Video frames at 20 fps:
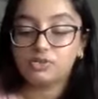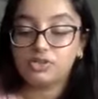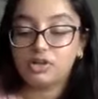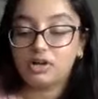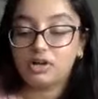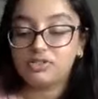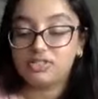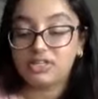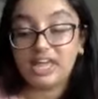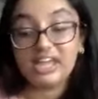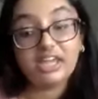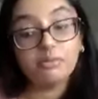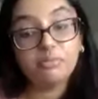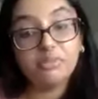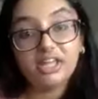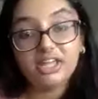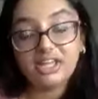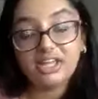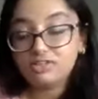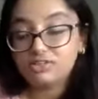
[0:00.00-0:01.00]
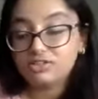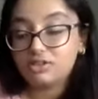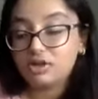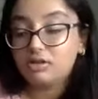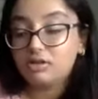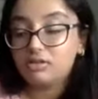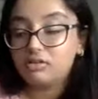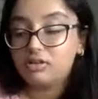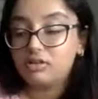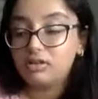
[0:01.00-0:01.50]
salts like Himalayan
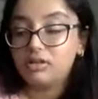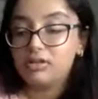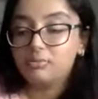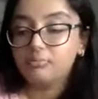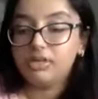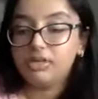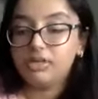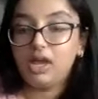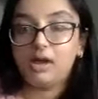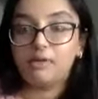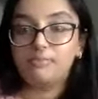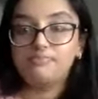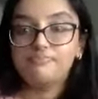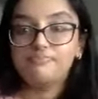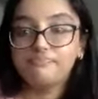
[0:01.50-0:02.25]
salt. But yeah.